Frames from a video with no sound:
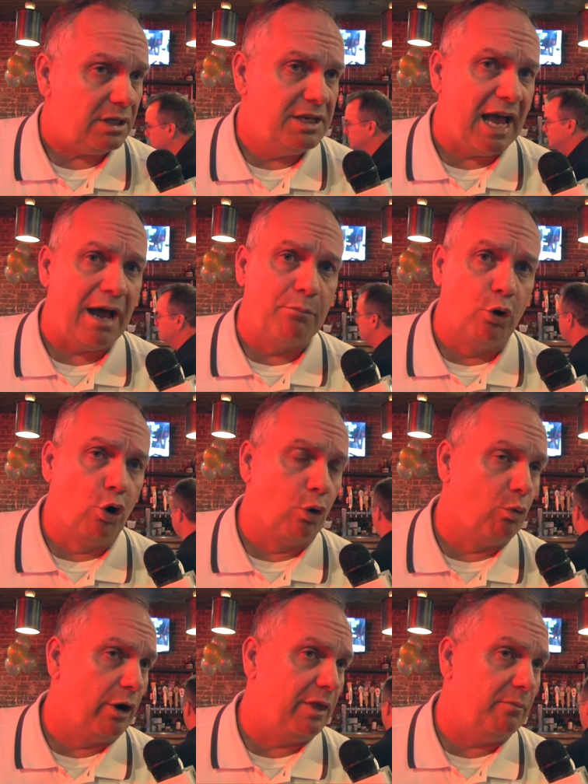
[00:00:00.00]
Ty Brewer,
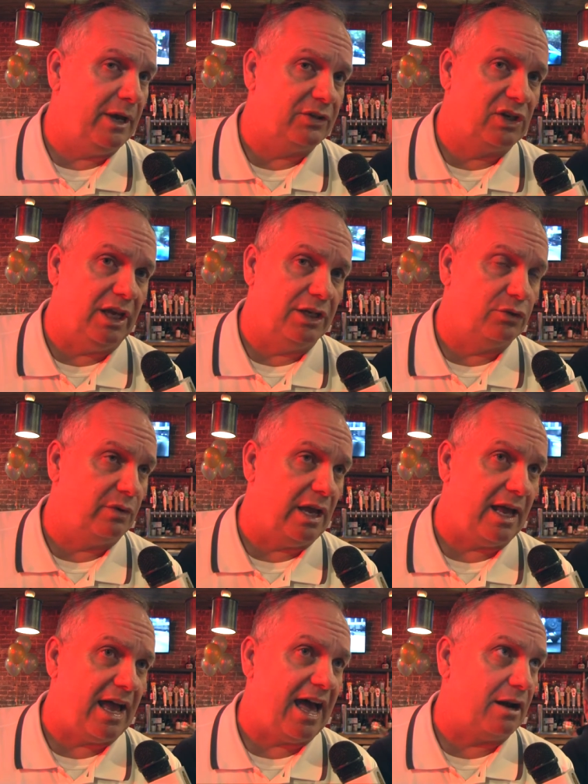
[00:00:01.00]
one of the best kids
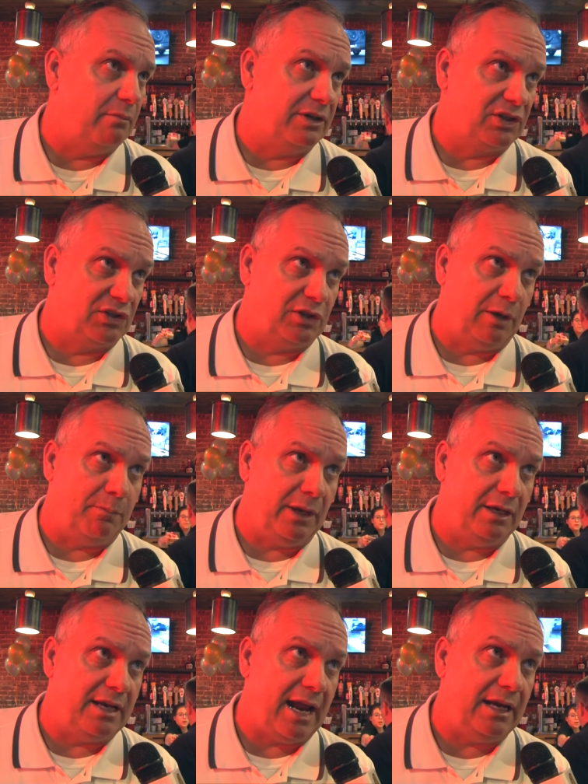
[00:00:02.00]
out of
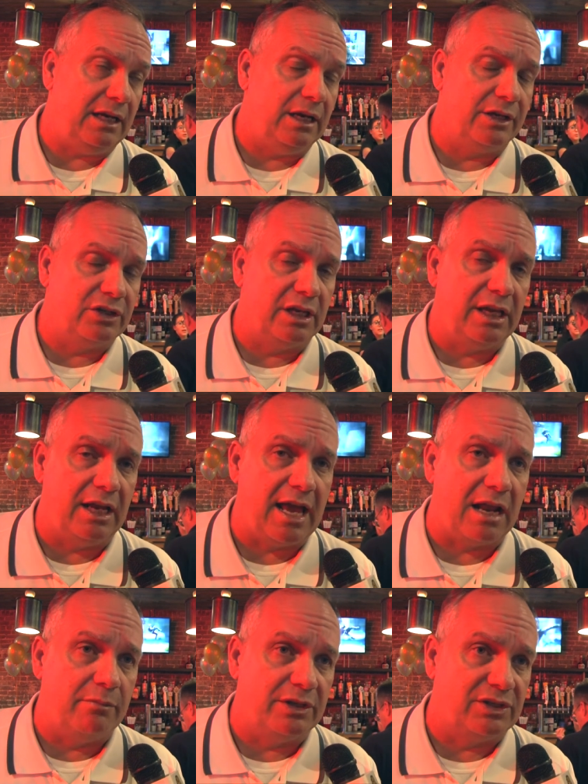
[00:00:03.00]
Mississippi, a dandy dozen kid
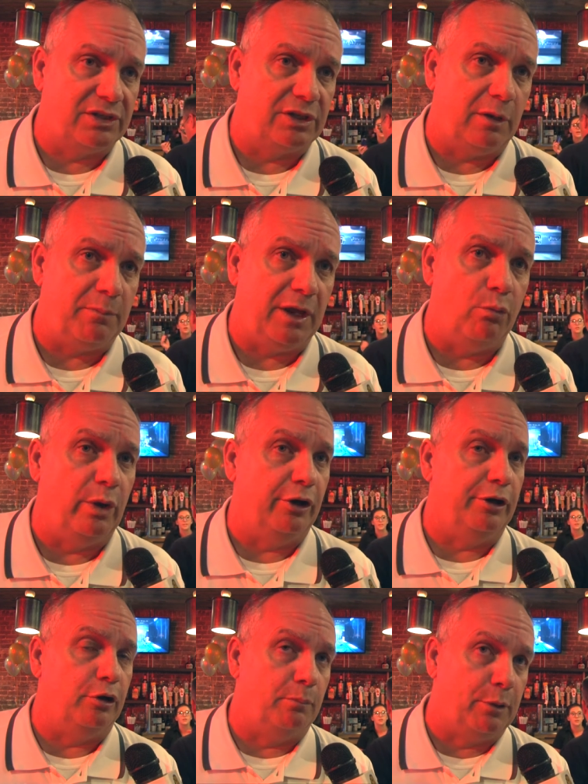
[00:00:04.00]
out of Mississippi, and
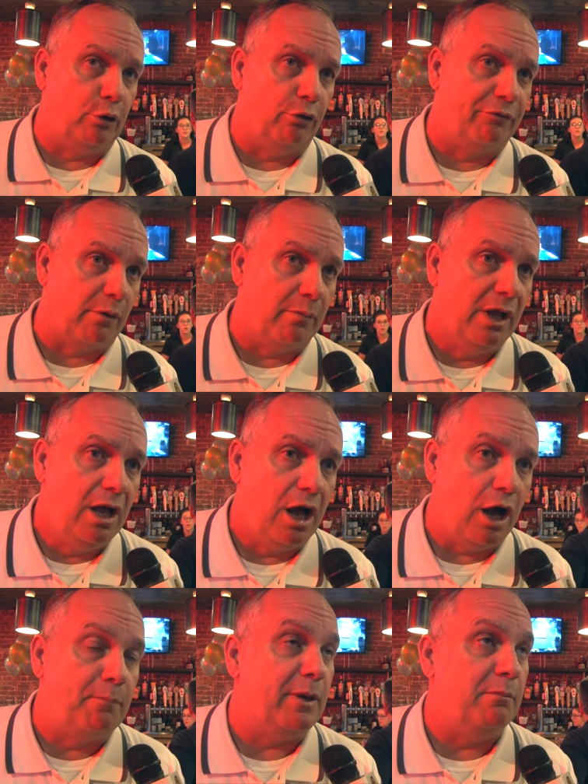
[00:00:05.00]
Willie LaPoole from
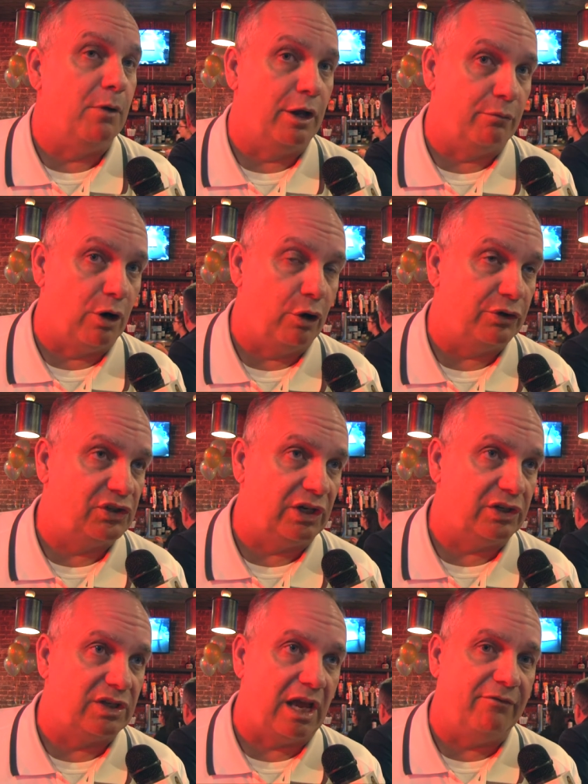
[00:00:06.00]
up in Monroe, a
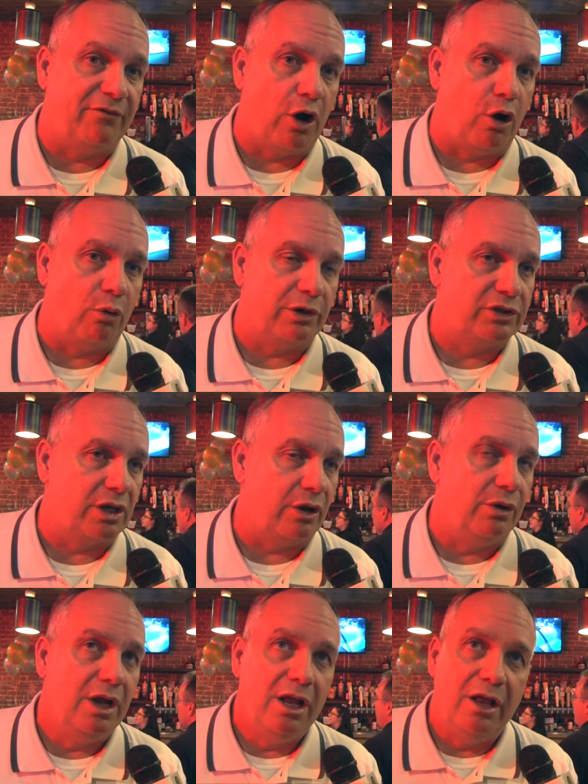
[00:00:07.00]
6'8 forward.
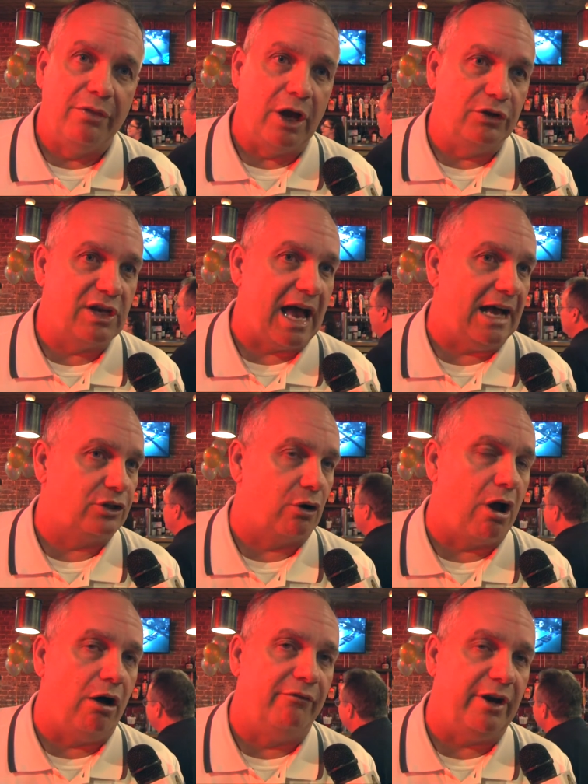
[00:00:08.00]
So those guys
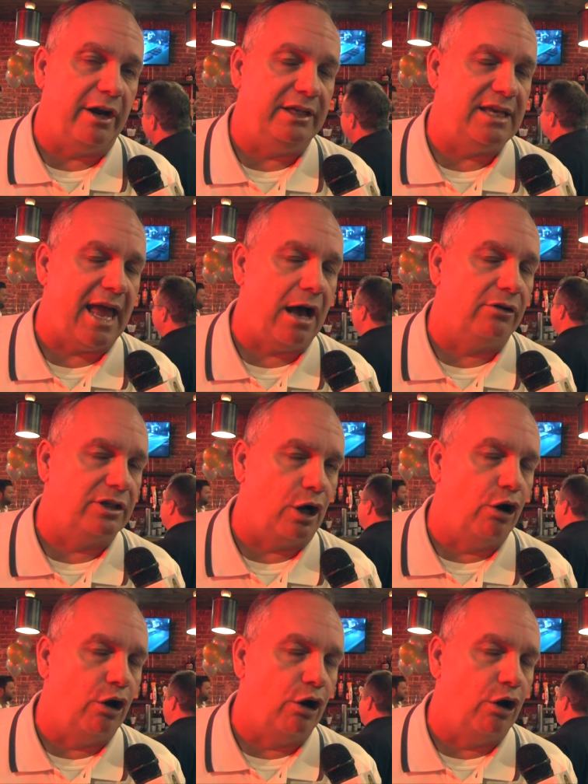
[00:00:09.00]
are all very talented.